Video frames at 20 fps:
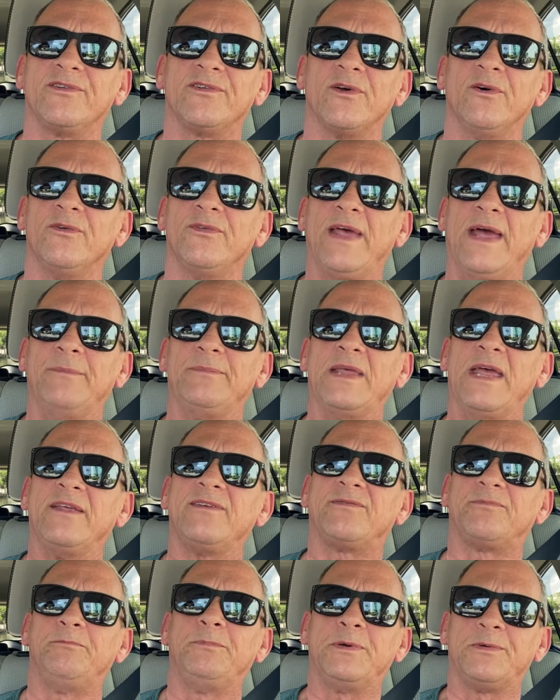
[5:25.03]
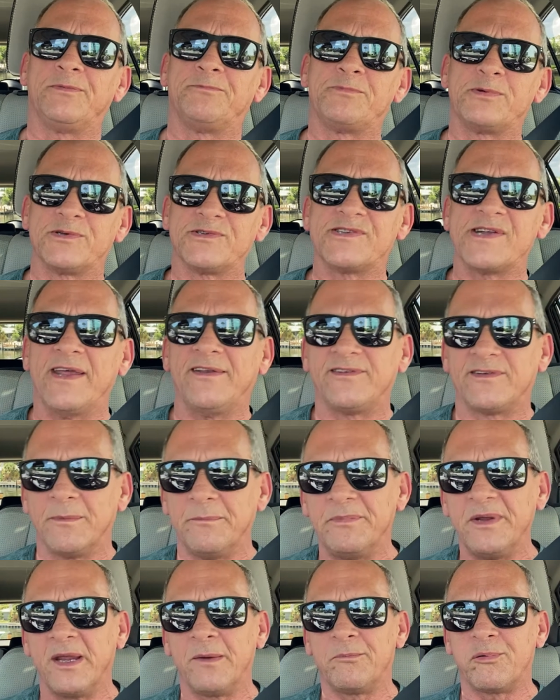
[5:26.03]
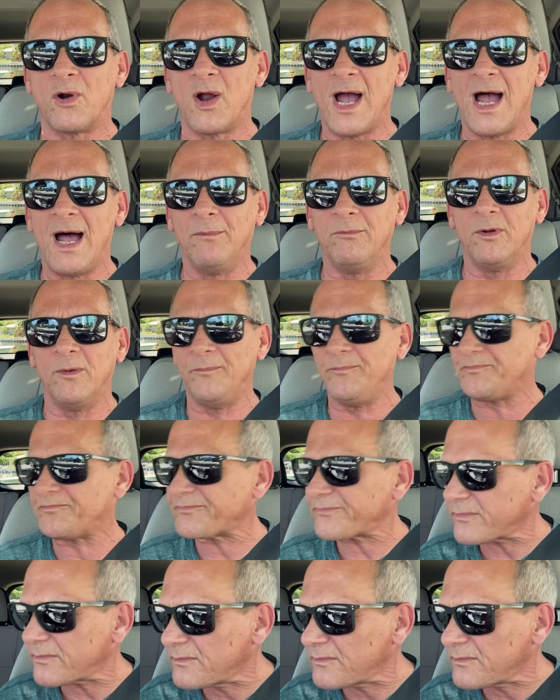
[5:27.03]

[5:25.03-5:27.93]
So that that presents a big problem.